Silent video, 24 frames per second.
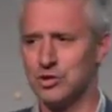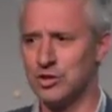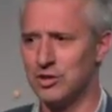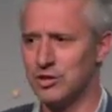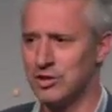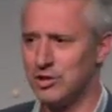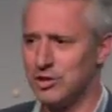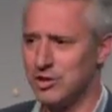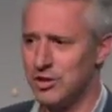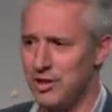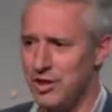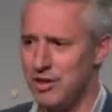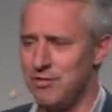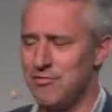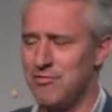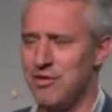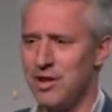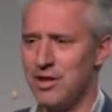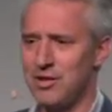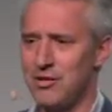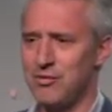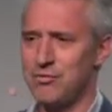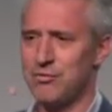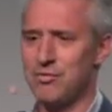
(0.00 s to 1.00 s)
or
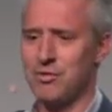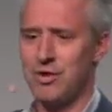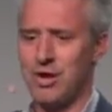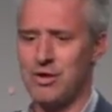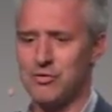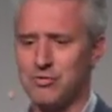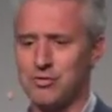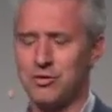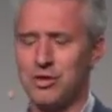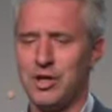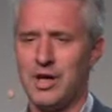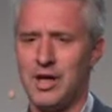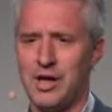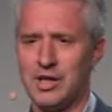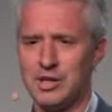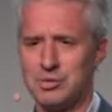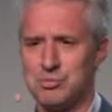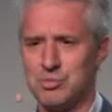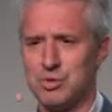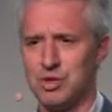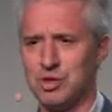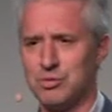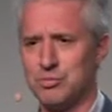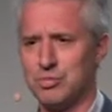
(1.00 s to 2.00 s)
event of crowdfunding
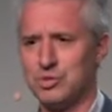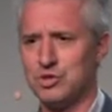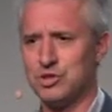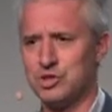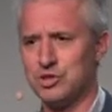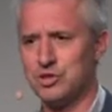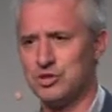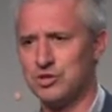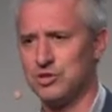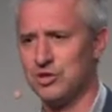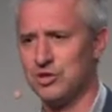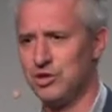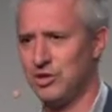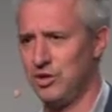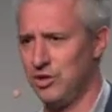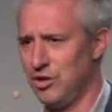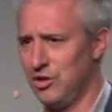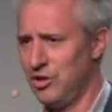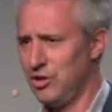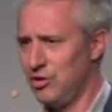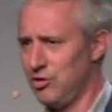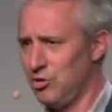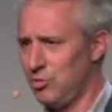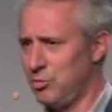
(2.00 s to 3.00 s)
expert. But just
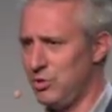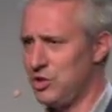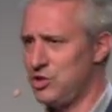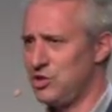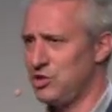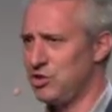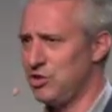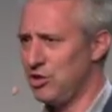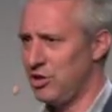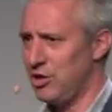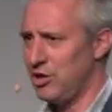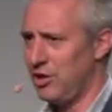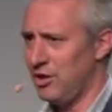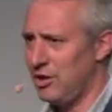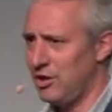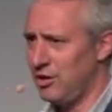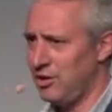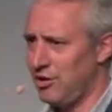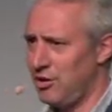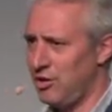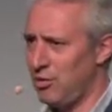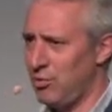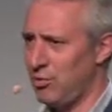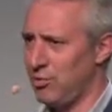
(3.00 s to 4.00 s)
to be sure,
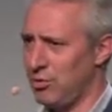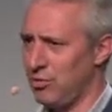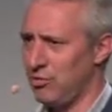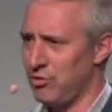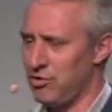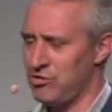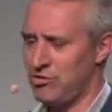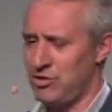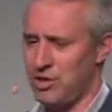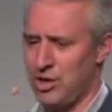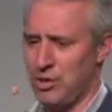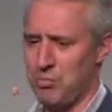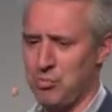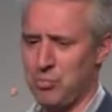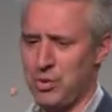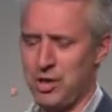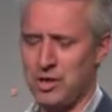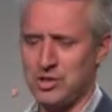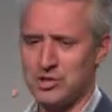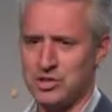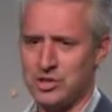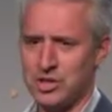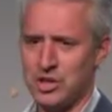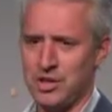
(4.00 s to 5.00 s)
you know, we're on the same
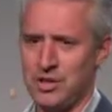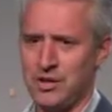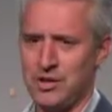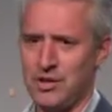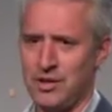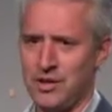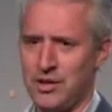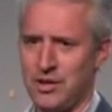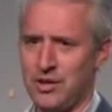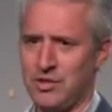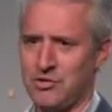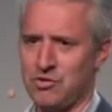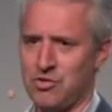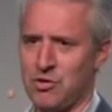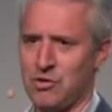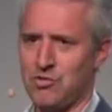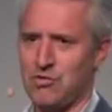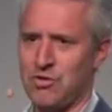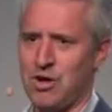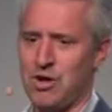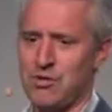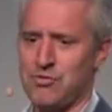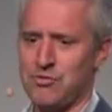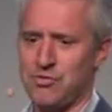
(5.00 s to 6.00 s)
page here. So
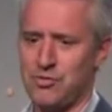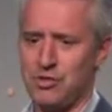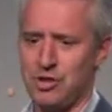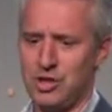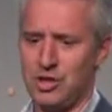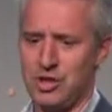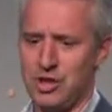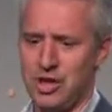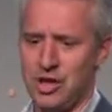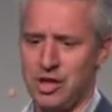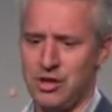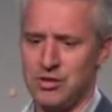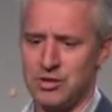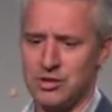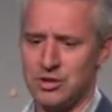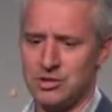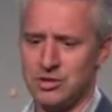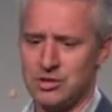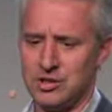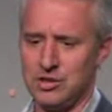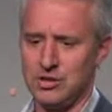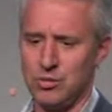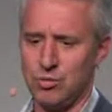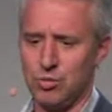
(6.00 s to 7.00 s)
crowdfunding now,
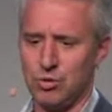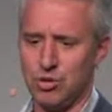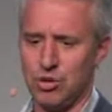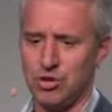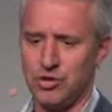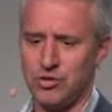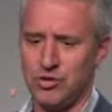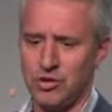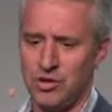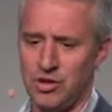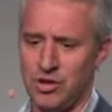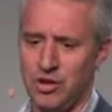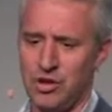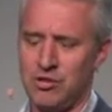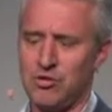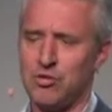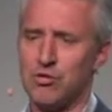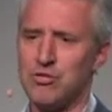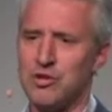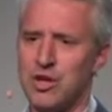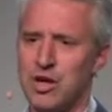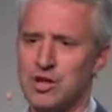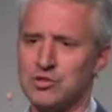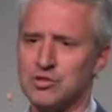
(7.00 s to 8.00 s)
it's in the world. In
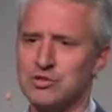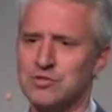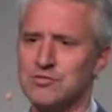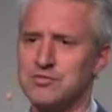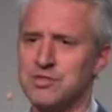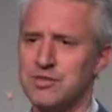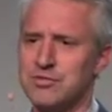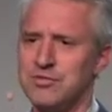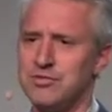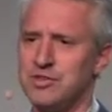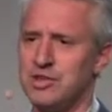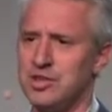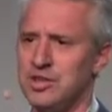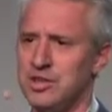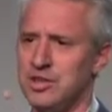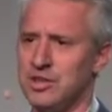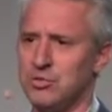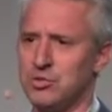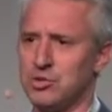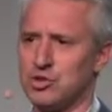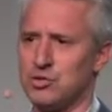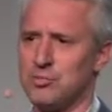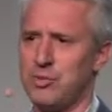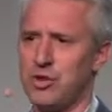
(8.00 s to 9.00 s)
2015, it
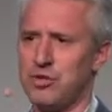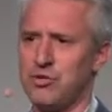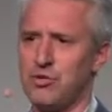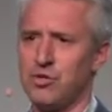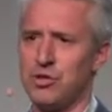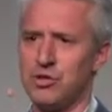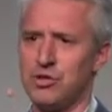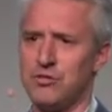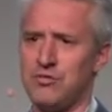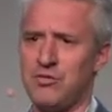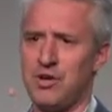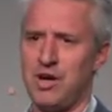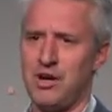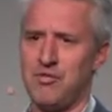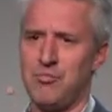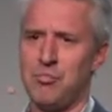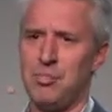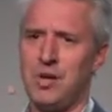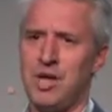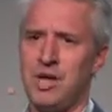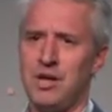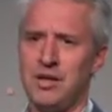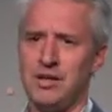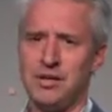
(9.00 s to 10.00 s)
was about 35
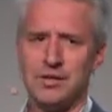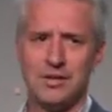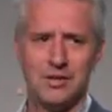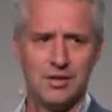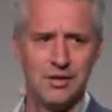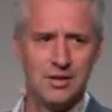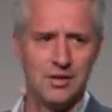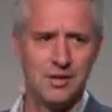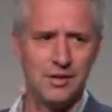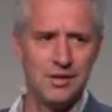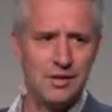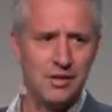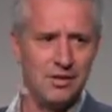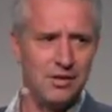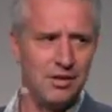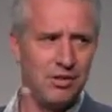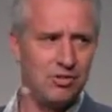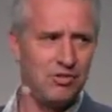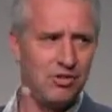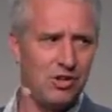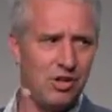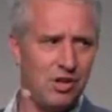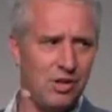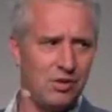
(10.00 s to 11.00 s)
billion.
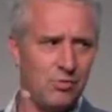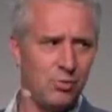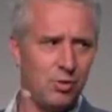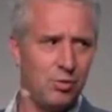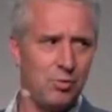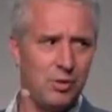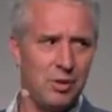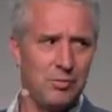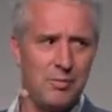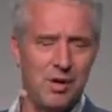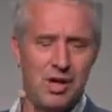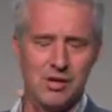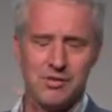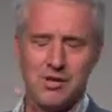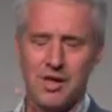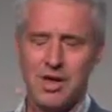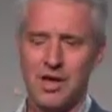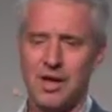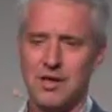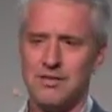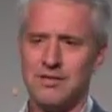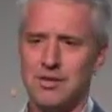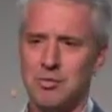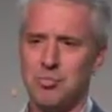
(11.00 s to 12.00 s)
This year, it will be about
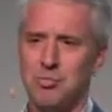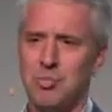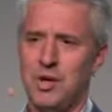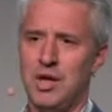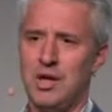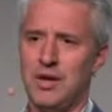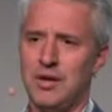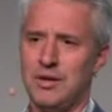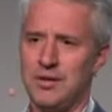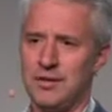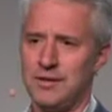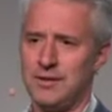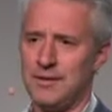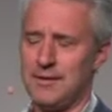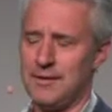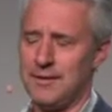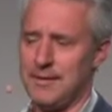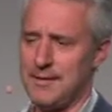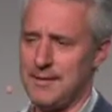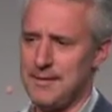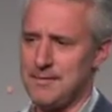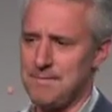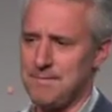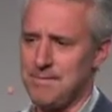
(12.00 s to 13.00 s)
80 billion.
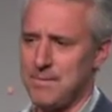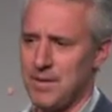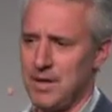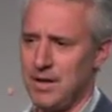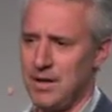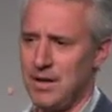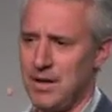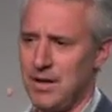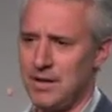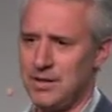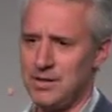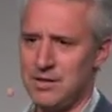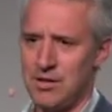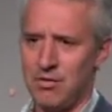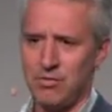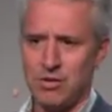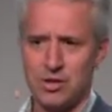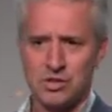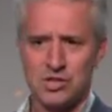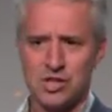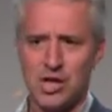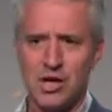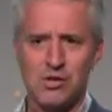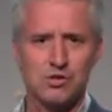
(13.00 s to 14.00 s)
It
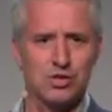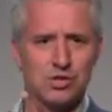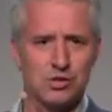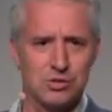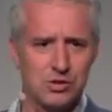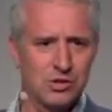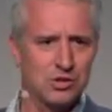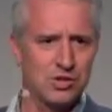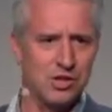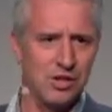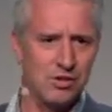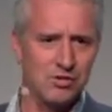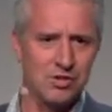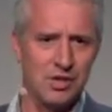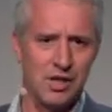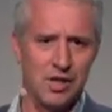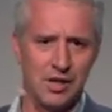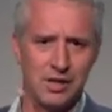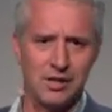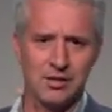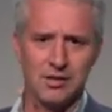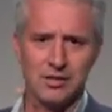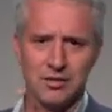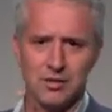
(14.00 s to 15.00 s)
sounds
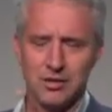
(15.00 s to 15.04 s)
like